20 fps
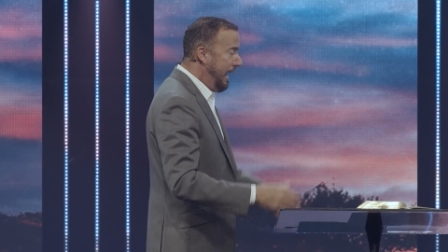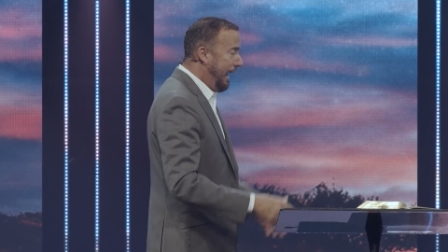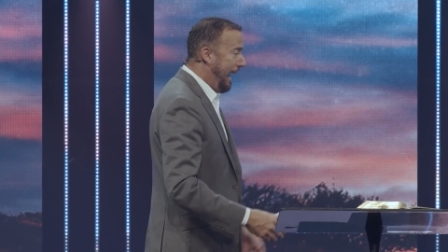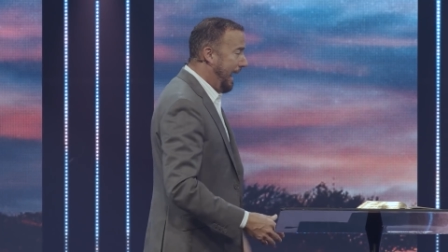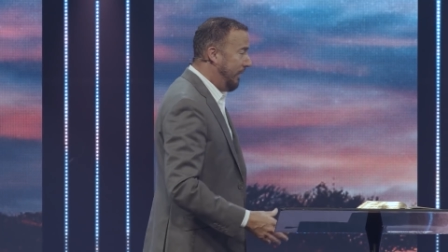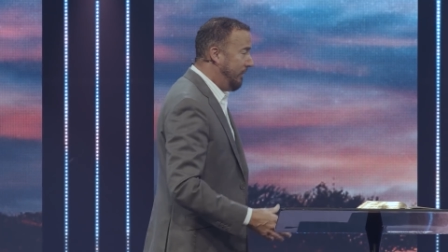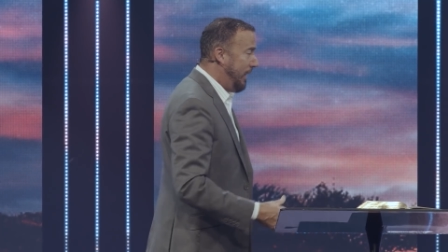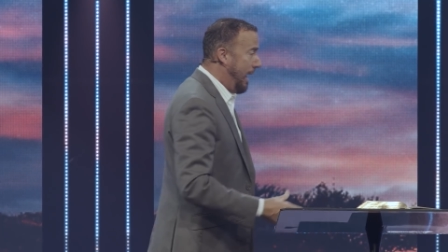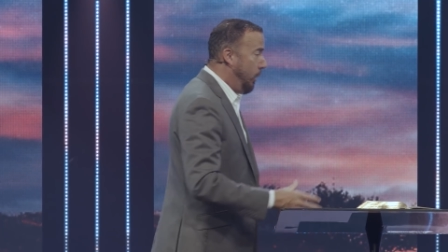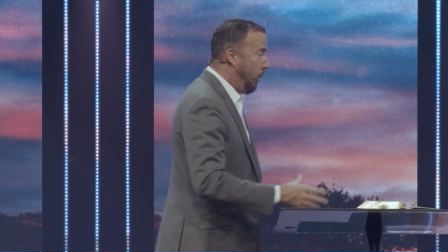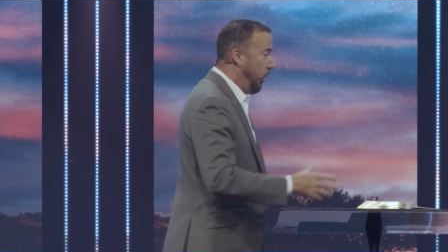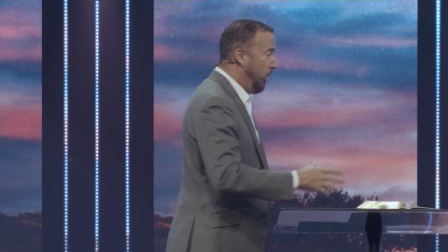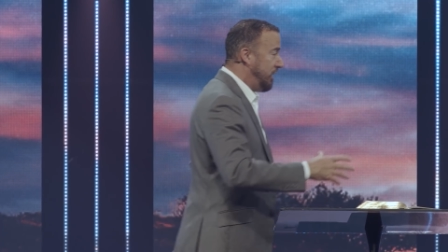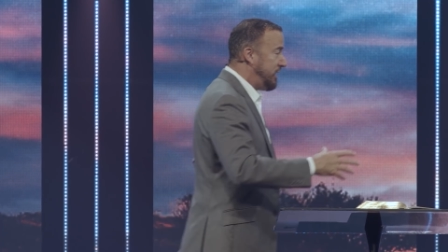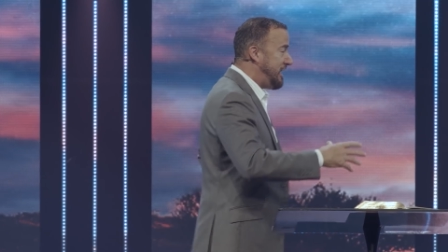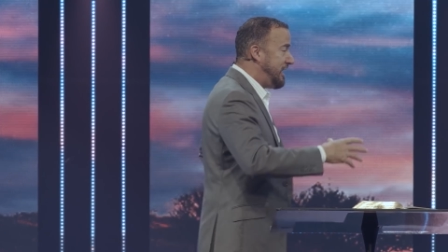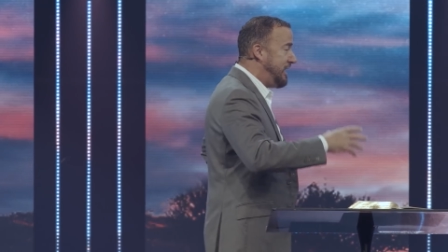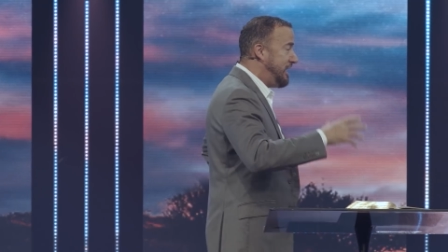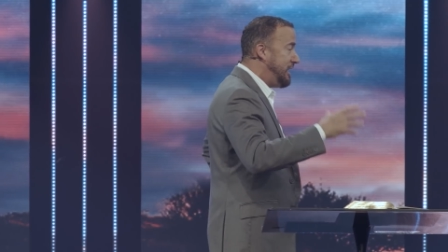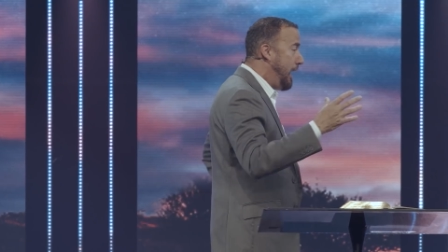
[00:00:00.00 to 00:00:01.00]
And they were
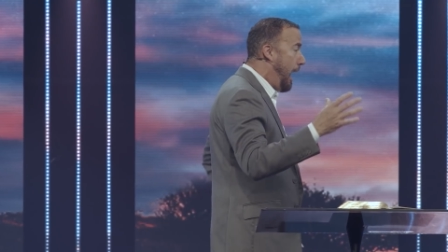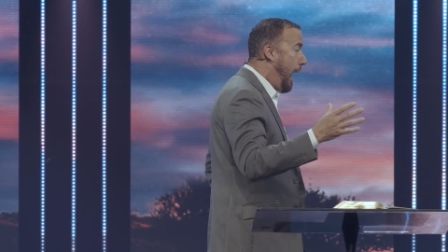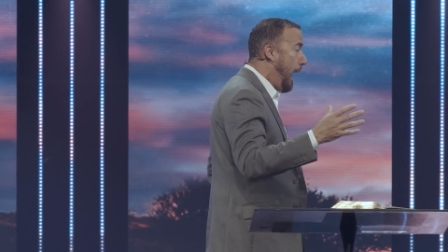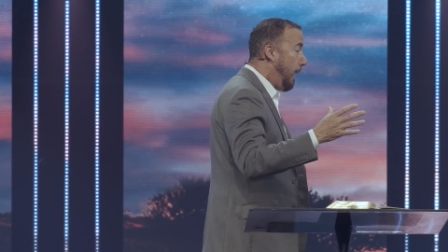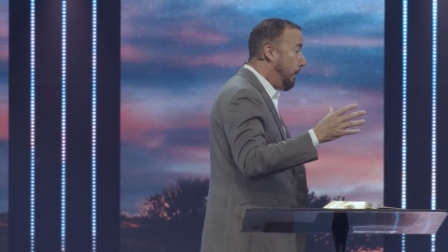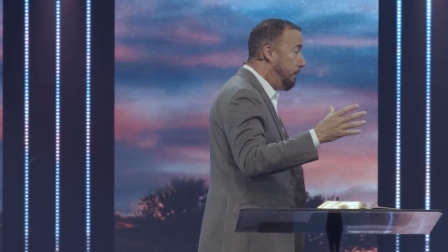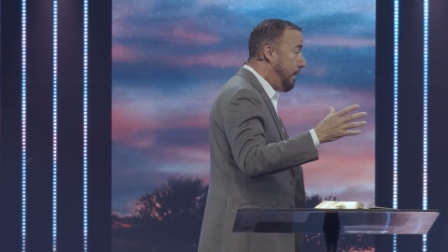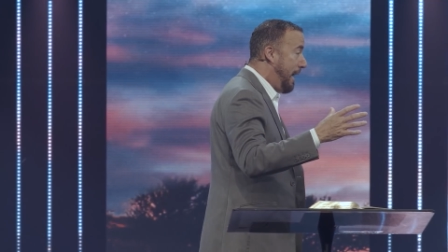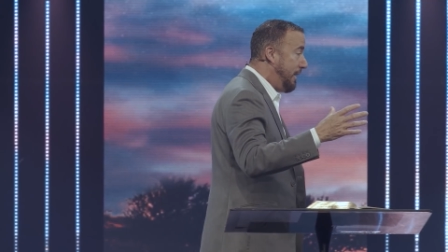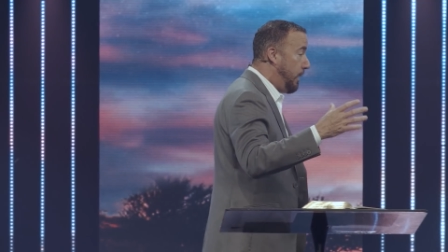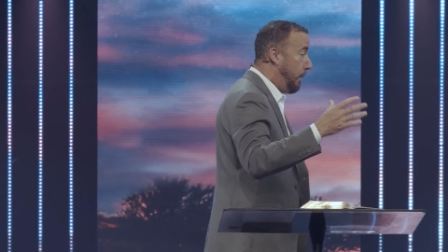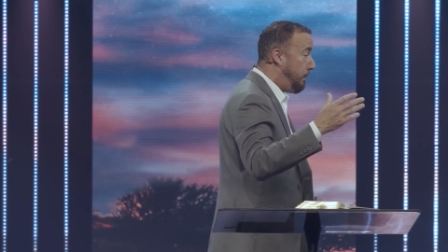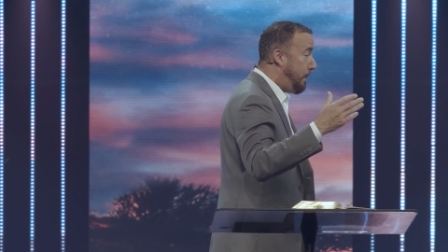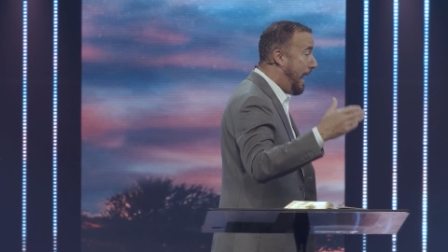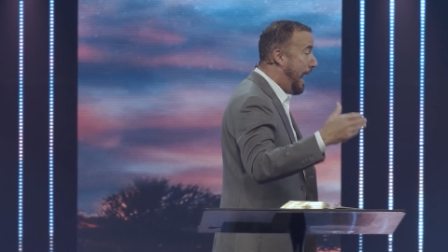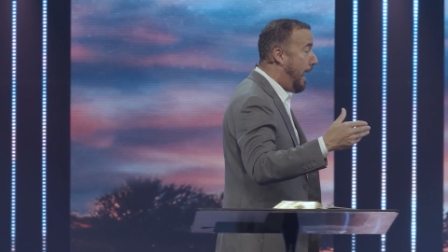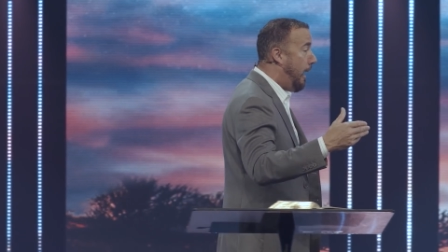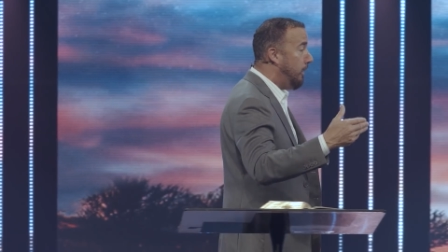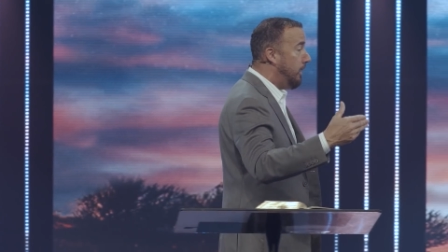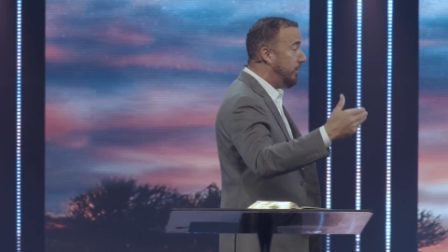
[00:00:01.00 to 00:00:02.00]
shocked by the
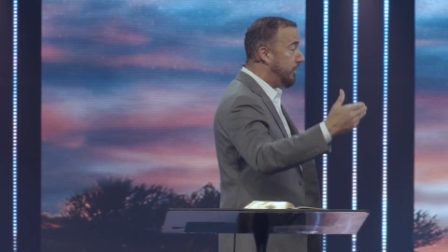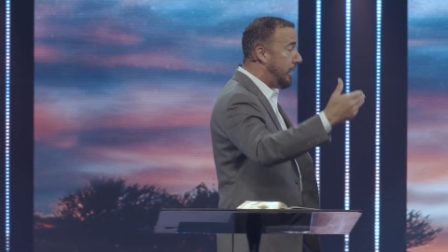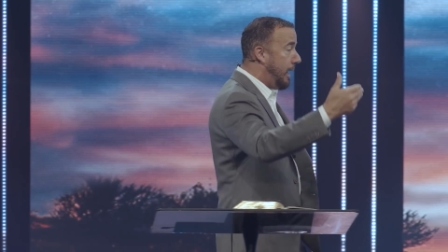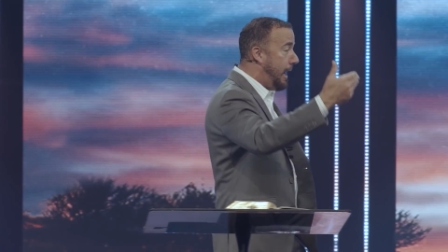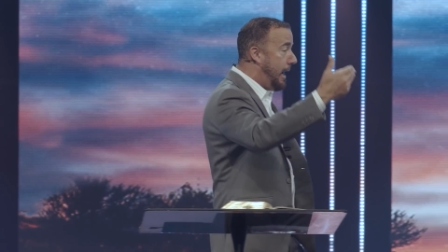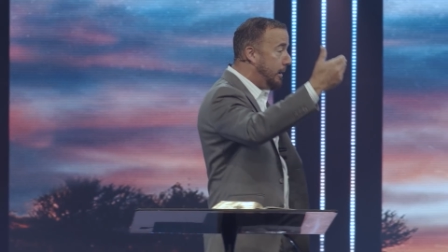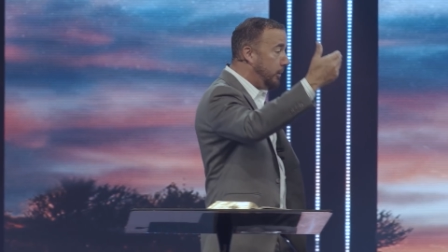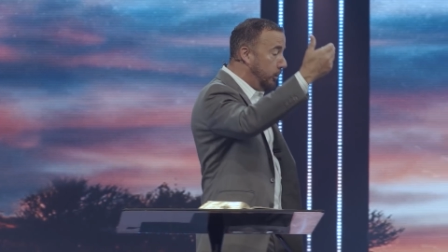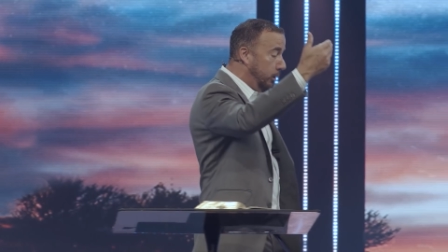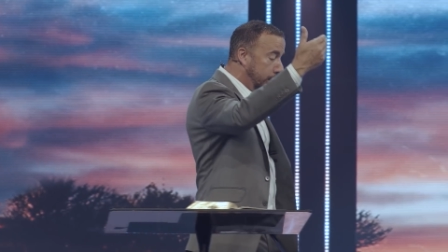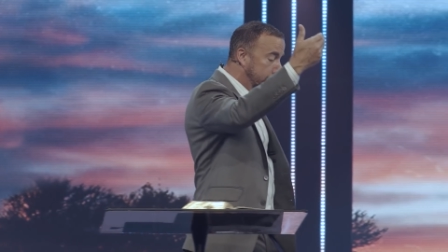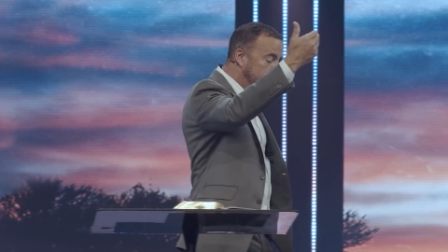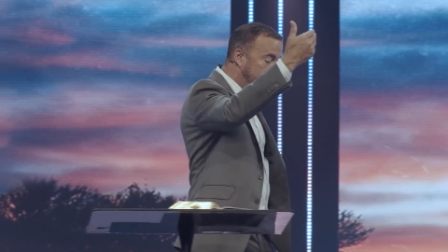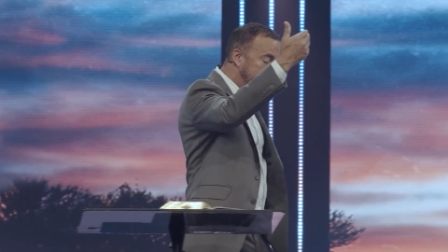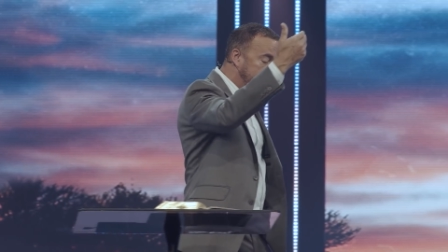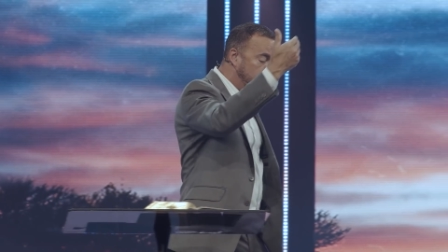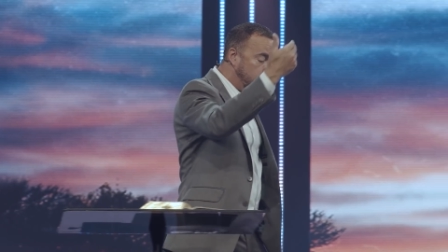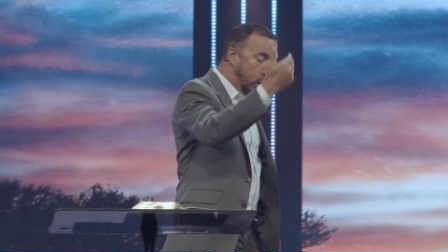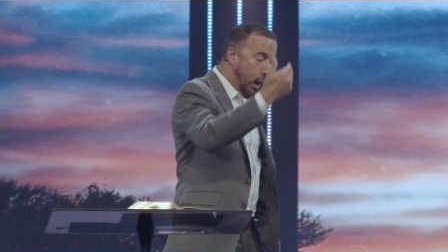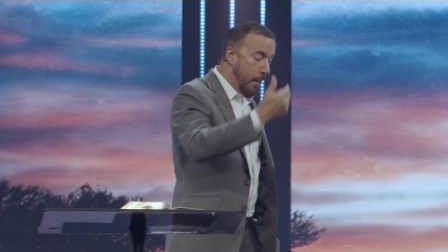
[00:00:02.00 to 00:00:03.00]
power of God, who
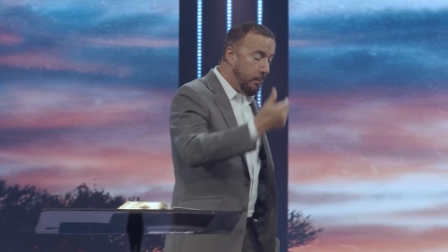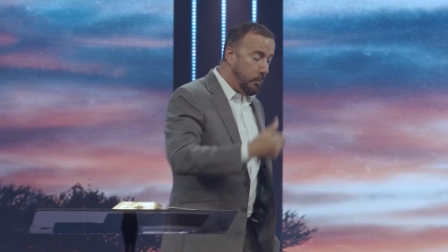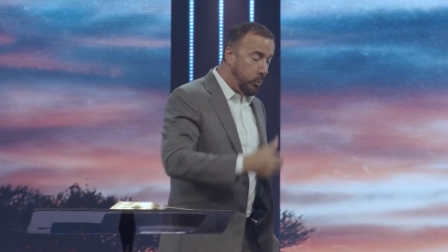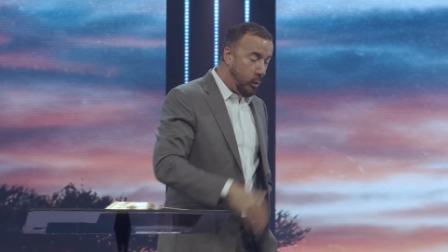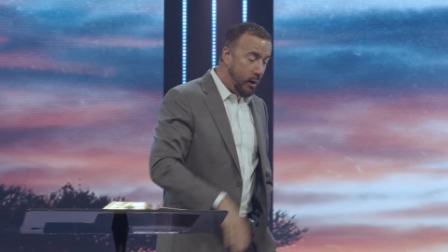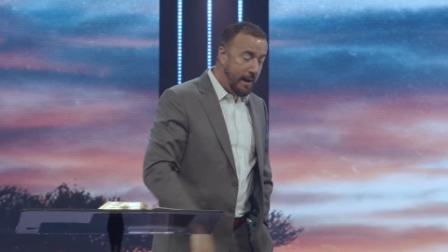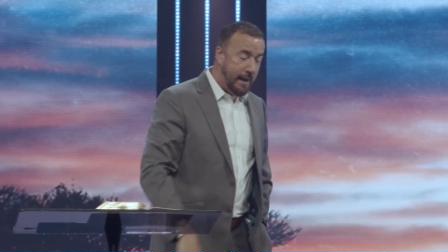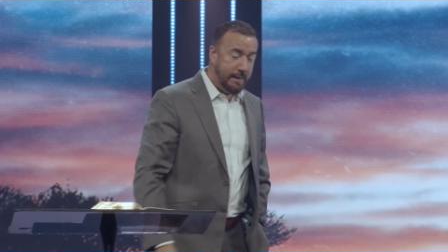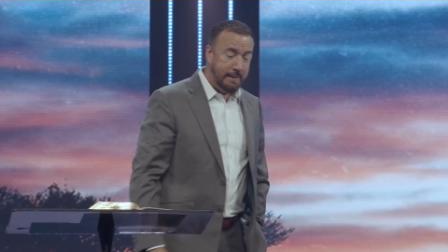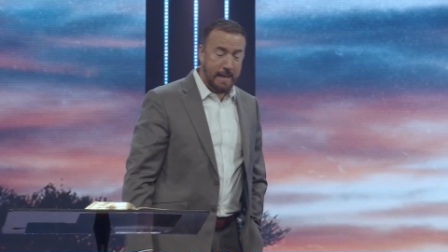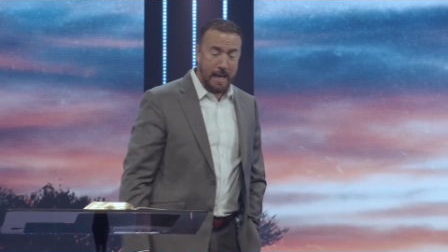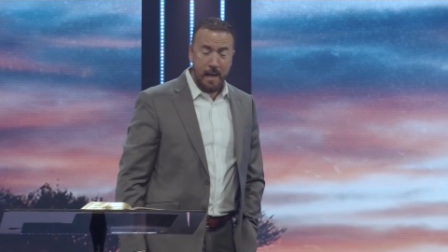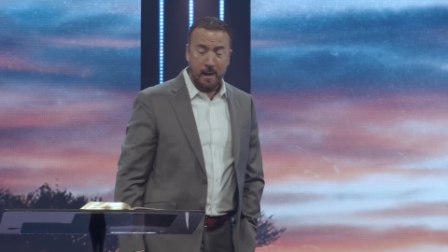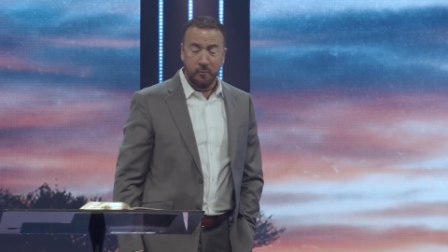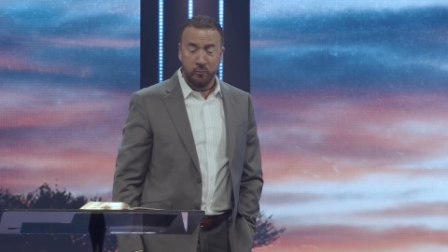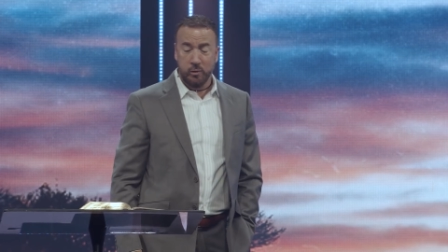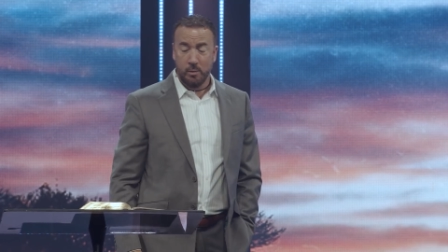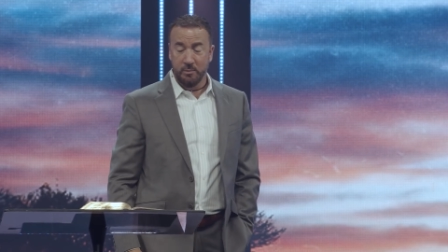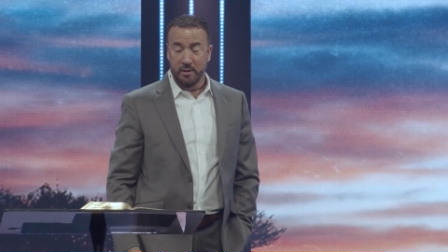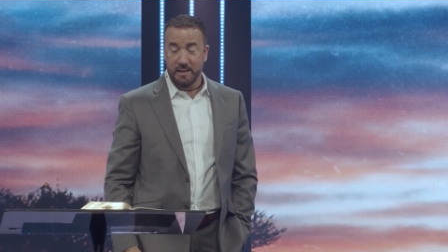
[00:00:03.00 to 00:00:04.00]
literally dropped bread down
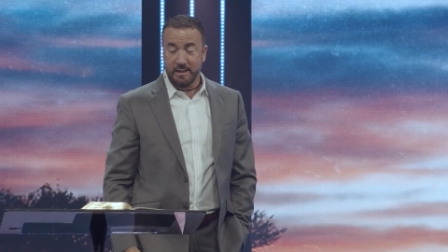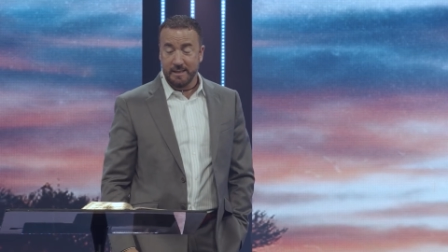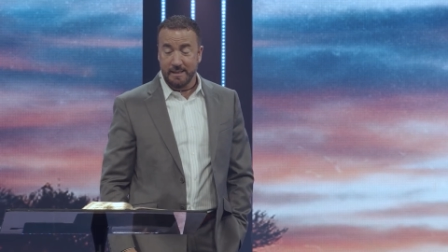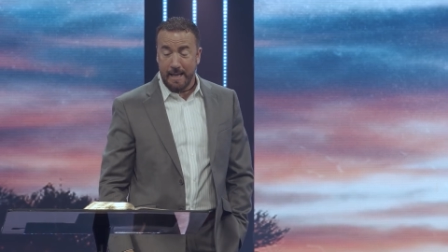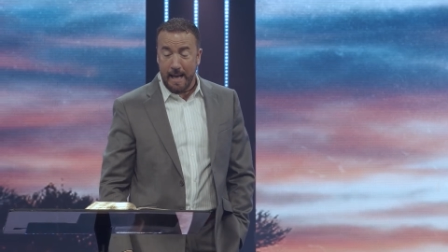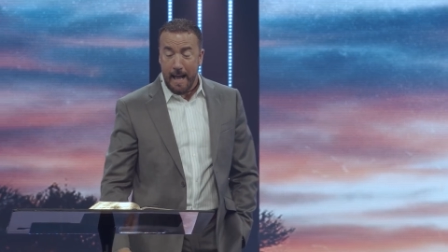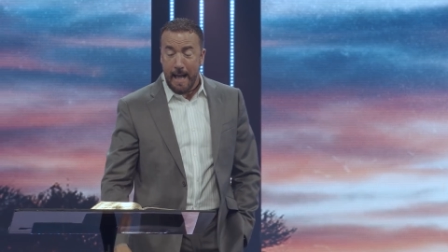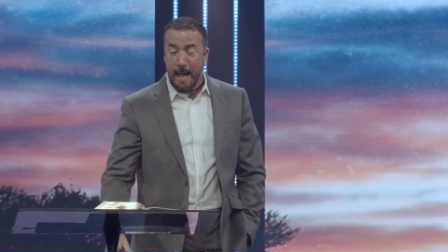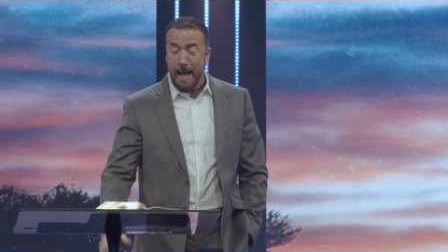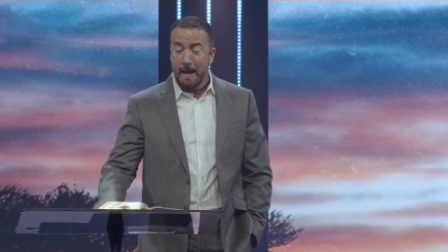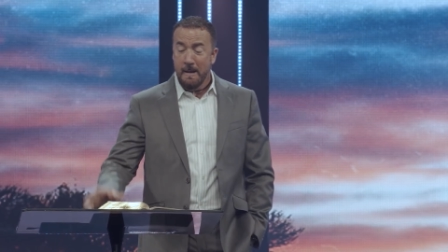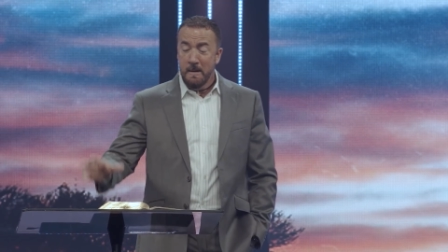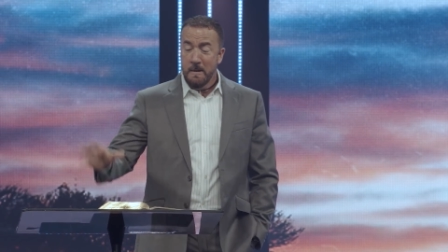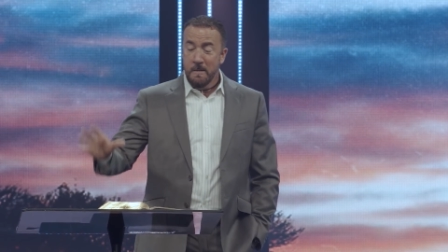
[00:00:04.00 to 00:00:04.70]
from the sky